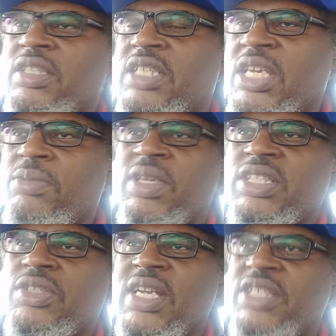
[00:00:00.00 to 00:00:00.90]
10 weeks
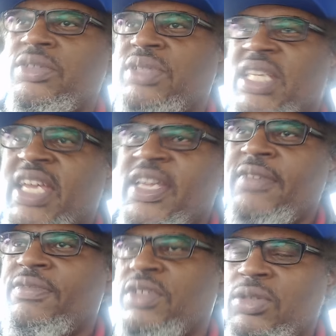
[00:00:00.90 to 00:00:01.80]
straight, you save
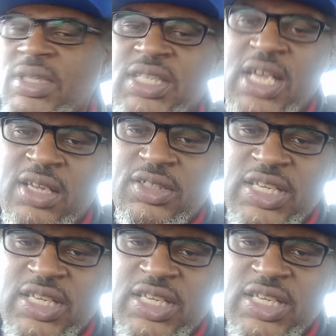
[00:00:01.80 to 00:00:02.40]
$20.